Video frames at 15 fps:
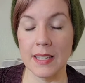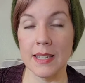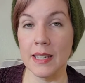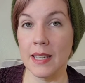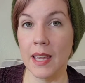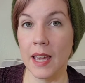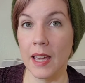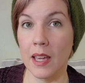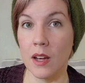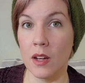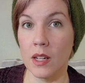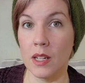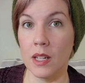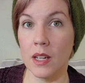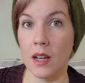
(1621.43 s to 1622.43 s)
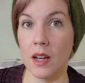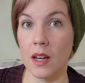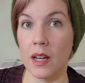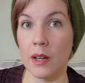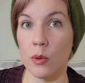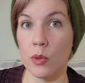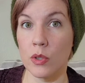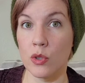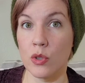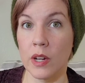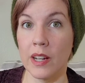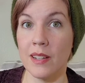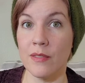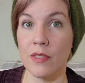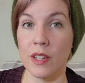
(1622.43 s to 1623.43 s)
DK on it. I was
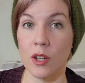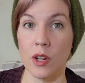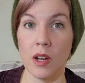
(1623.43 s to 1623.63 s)
trying to figure